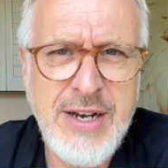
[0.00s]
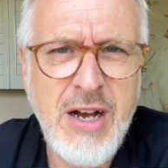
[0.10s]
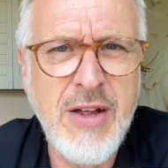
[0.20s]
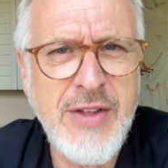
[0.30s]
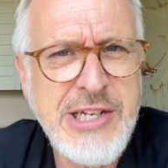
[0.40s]

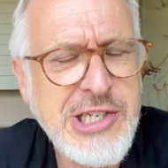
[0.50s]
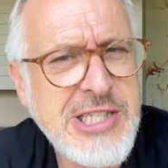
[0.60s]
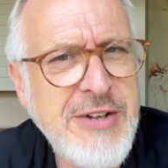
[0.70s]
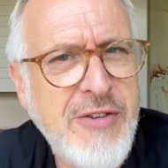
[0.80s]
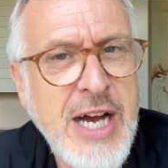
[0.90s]
not? They're
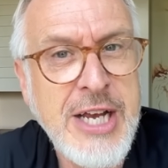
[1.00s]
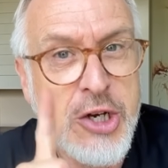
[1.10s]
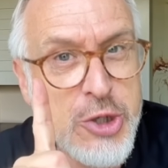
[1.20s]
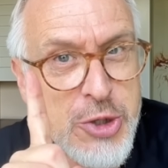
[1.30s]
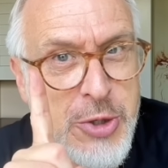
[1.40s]
justified.
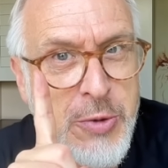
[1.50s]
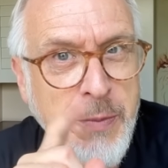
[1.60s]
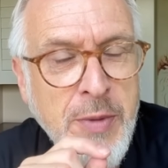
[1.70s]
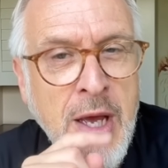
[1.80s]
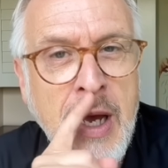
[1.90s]
True.
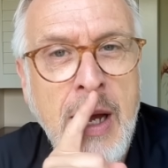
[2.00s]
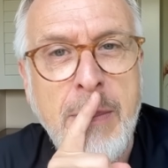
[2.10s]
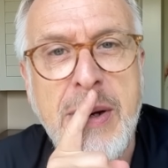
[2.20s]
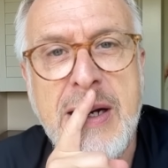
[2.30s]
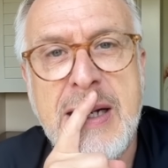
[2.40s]

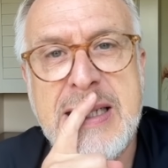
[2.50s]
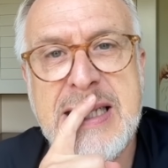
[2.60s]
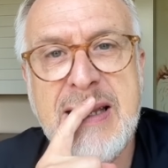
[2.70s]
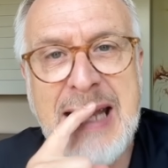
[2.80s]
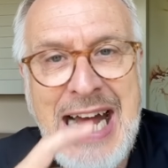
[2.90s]

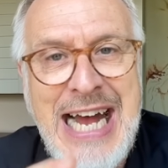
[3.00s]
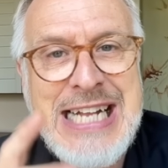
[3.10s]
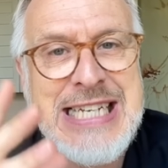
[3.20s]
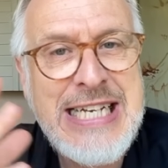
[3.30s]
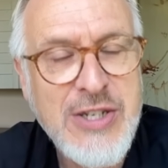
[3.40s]
But
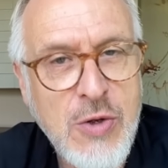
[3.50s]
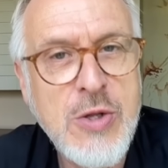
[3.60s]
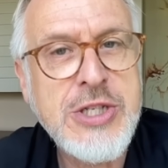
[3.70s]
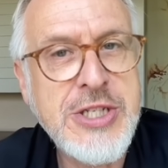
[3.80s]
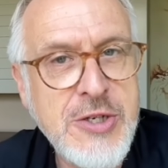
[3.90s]
that is
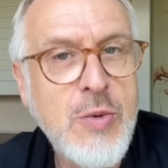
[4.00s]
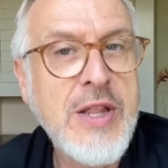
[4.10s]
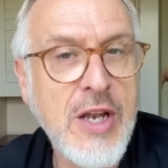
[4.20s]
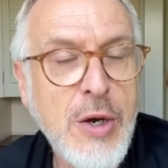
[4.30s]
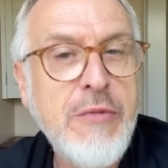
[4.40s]
all to do
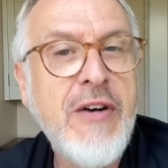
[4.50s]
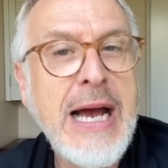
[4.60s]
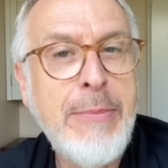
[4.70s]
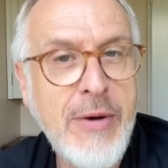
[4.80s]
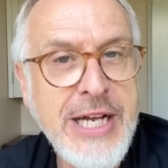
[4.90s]
with low
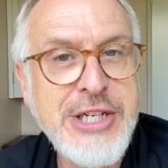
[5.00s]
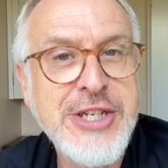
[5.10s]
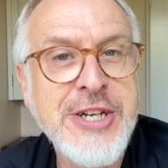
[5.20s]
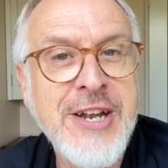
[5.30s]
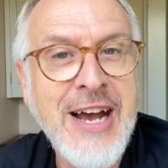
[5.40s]

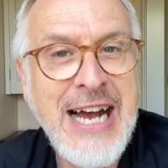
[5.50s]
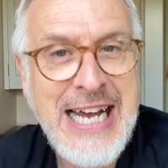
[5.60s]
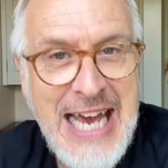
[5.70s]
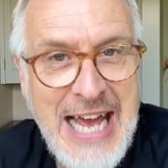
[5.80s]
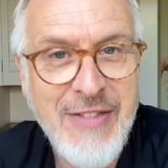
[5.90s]
vibration.
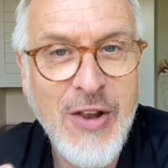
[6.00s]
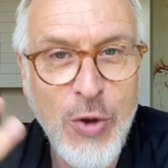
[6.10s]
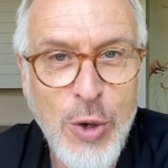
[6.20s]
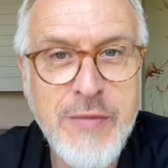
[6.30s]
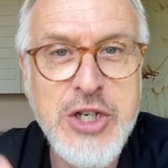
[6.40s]
Again, the
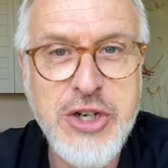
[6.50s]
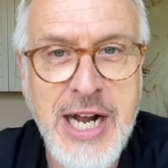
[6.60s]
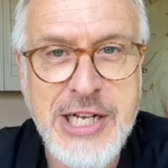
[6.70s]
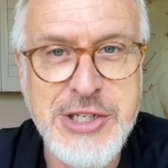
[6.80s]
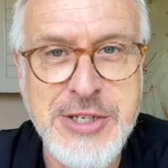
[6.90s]
law of
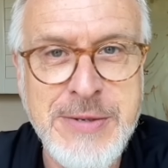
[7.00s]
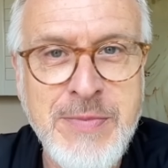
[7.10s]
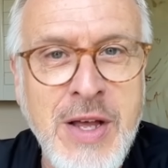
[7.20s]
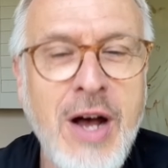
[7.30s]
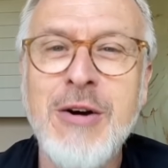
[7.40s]
attraction.
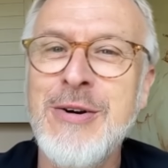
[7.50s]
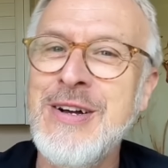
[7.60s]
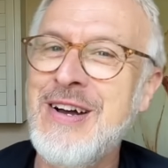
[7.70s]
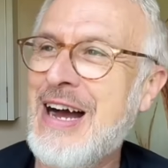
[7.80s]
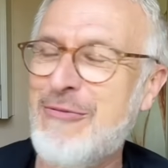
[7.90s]
Oh,
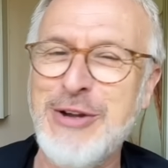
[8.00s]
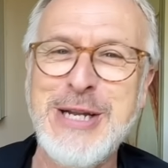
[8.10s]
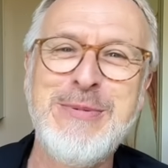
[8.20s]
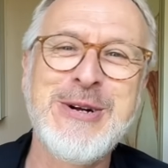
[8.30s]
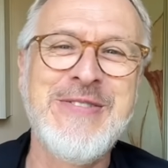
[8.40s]
I've
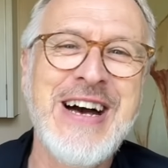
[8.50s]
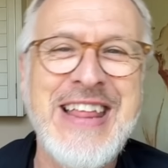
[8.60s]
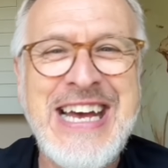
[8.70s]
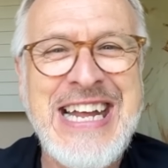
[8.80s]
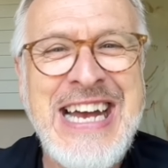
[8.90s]
written a book about
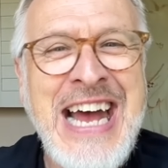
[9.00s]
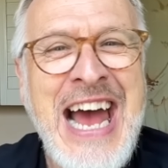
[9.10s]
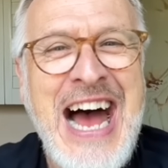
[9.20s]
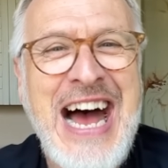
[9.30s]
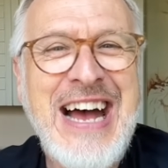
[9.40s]

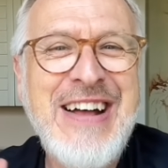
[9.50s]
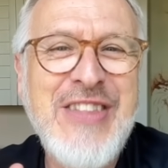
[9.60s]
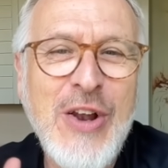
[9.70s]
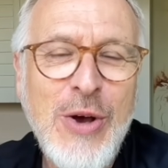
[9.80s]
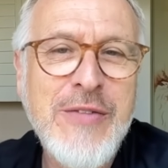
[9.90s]
that.
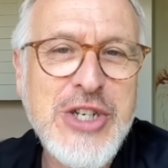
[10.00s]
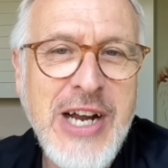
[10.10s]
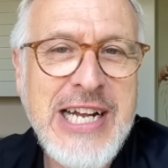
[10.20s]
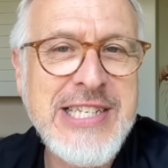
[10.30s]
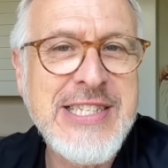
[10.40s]
The law of
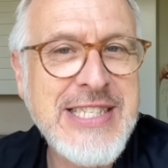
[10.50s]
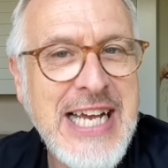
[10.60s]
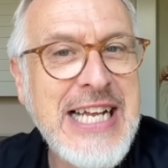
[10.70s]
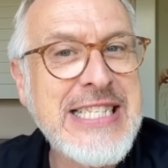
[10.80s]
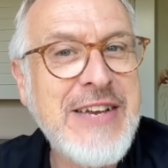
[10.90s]
attraction
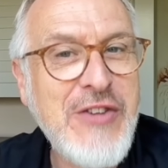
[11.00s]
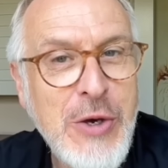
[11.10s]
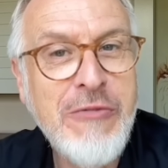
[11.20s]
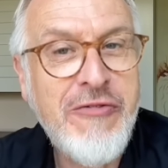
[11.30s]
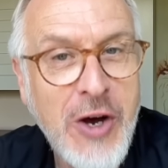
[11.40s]
says if
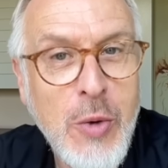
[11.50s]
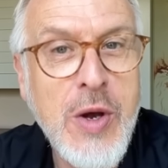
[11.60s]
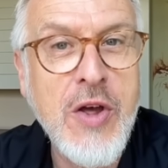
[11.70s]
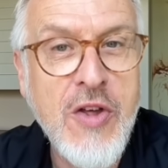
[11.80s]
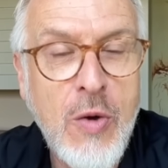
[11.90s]
you
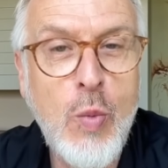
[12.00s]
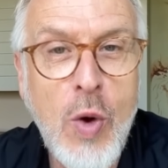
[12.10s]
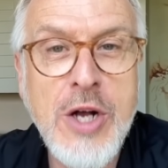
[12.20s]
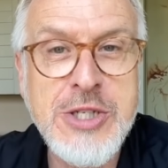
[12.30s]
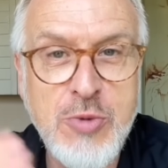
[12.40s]
focus on
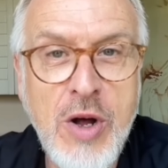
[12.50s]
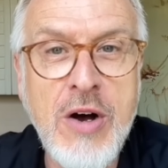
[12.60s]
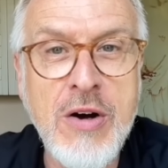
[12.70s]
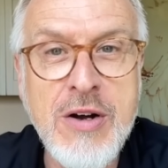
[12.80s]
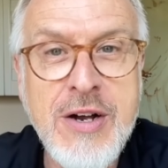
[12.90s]
what's
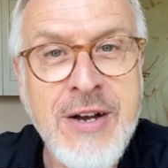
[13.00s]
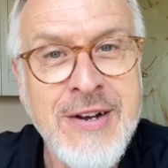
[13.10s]
wrong,